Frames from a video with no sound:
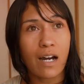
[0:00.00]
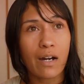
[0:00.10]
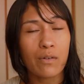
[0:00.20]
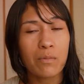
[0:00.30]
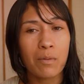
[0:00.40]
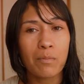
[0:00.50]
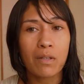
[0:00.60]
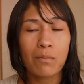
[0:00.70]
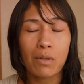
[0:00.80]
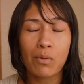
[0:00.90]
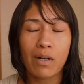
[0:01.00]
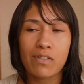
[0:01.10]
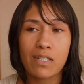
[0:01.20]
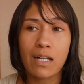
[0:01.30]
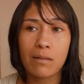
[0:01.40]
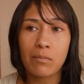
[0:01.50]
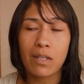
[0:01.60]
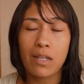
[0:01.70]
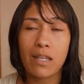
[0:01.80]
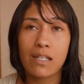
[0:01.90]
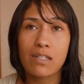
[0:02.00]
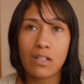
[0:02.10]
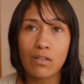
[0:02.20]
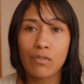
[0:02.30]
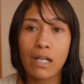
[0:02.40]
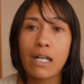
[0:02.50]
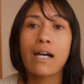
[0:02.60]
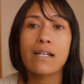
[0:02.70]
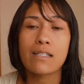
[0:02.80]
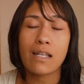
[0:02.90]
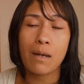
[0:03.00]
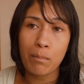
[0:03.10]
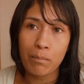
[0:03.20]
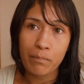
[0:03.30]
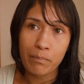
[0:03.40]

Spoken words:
I remember the midwives telling me that they didn't realize that